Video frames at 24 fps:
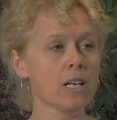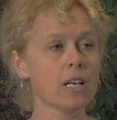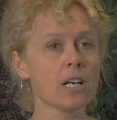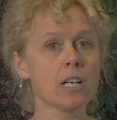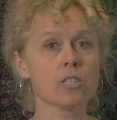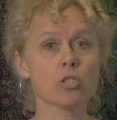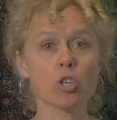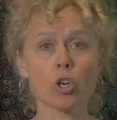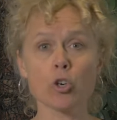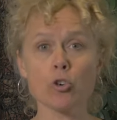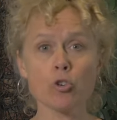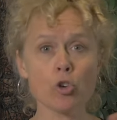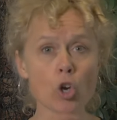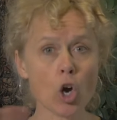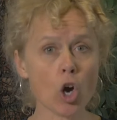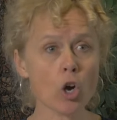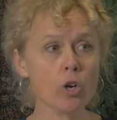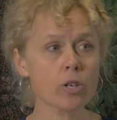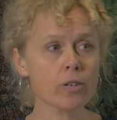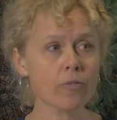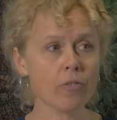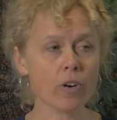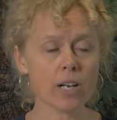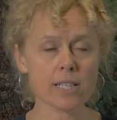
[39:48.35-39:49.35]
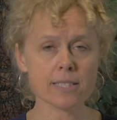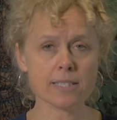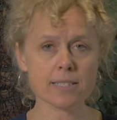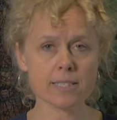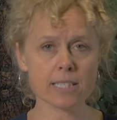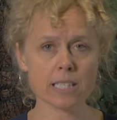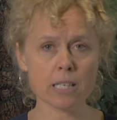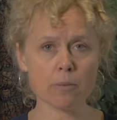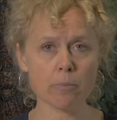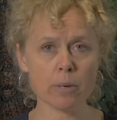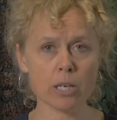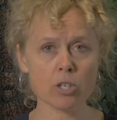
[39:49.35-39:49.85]
So no devices
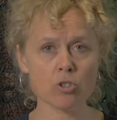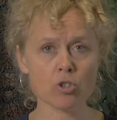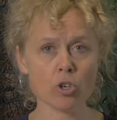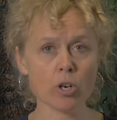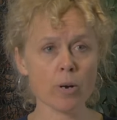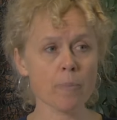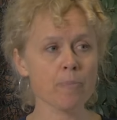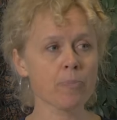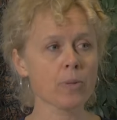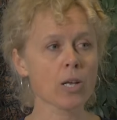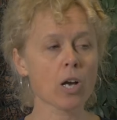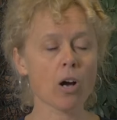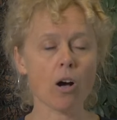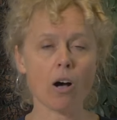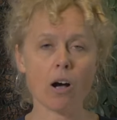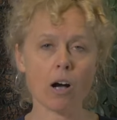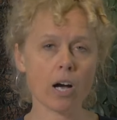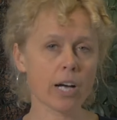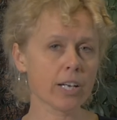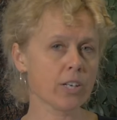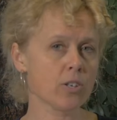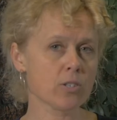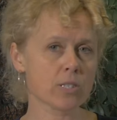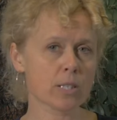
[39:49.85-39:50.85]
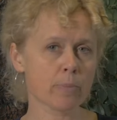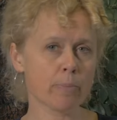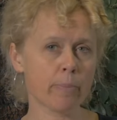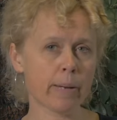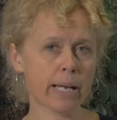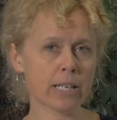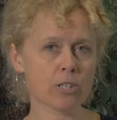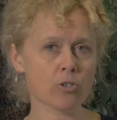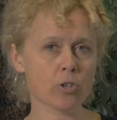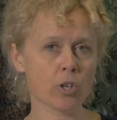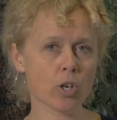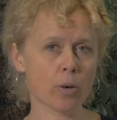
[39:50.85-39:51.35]
in your bedroom. I use a
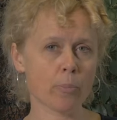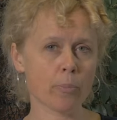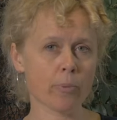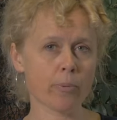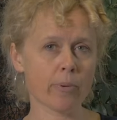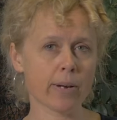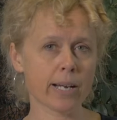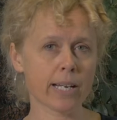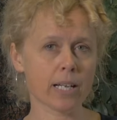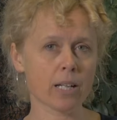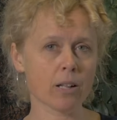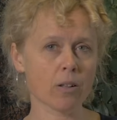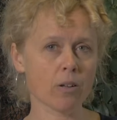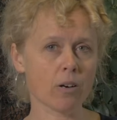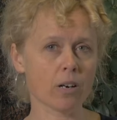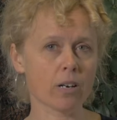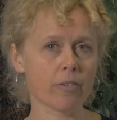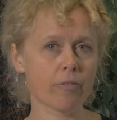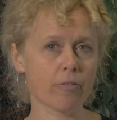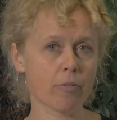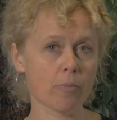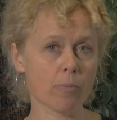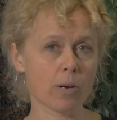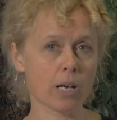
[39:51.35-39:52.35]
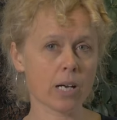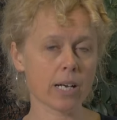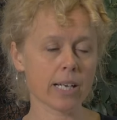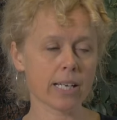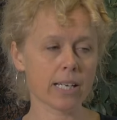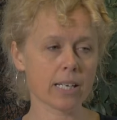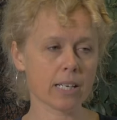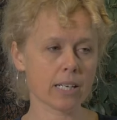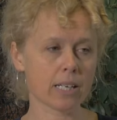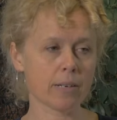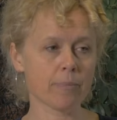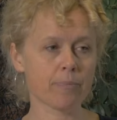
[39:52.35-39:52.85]
battery operated clock for my
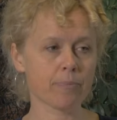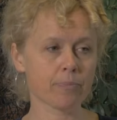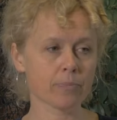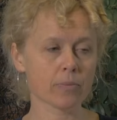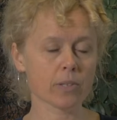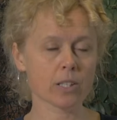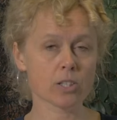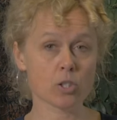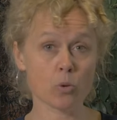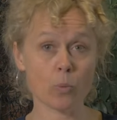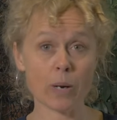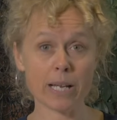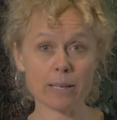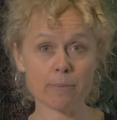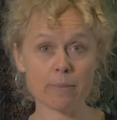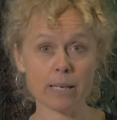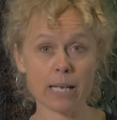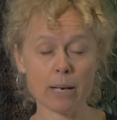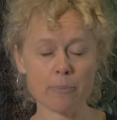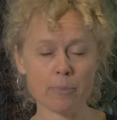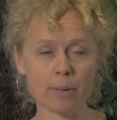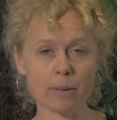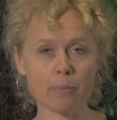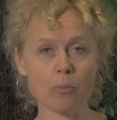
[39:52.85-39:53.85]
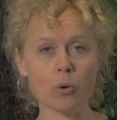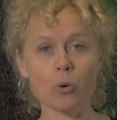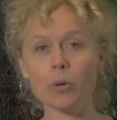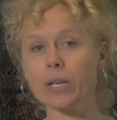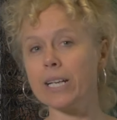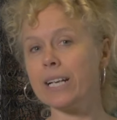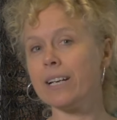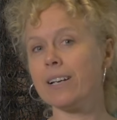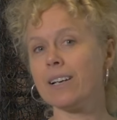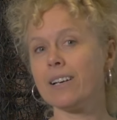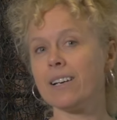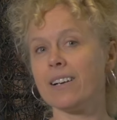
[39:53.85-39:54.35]
to wake me up in the
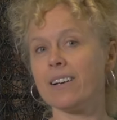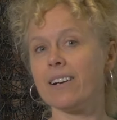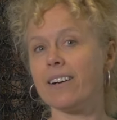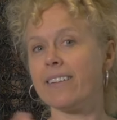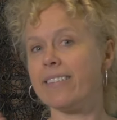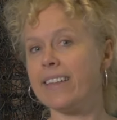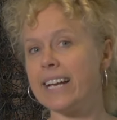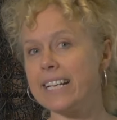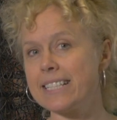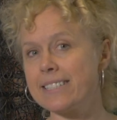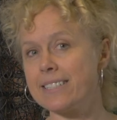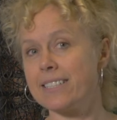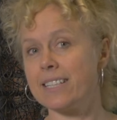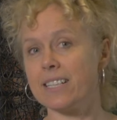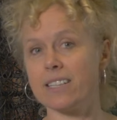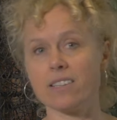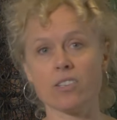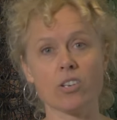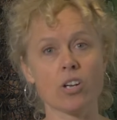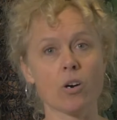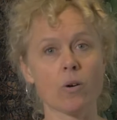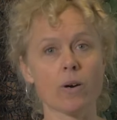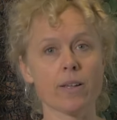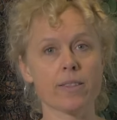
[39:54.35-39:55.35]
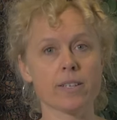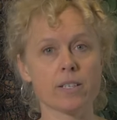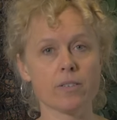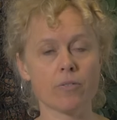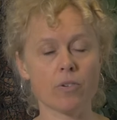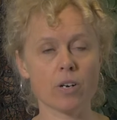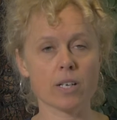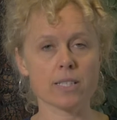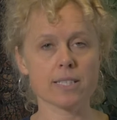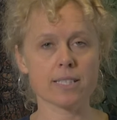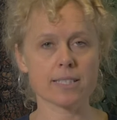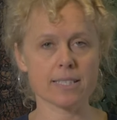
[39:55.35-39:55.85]
morning, and that's it. No other
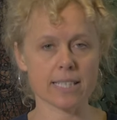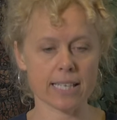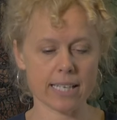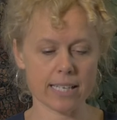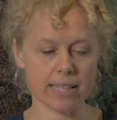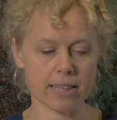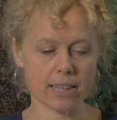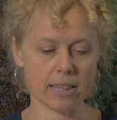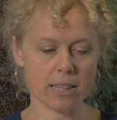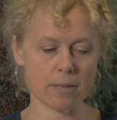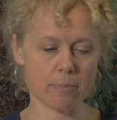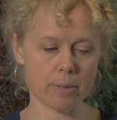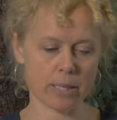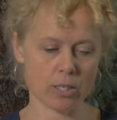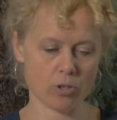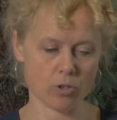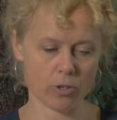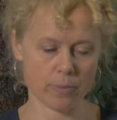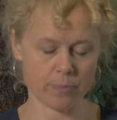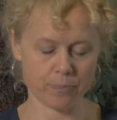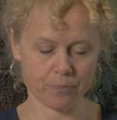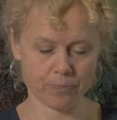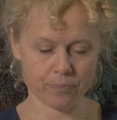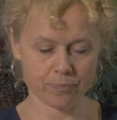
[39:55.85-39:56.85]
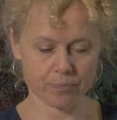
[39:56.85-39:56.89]
devices in the bedroom.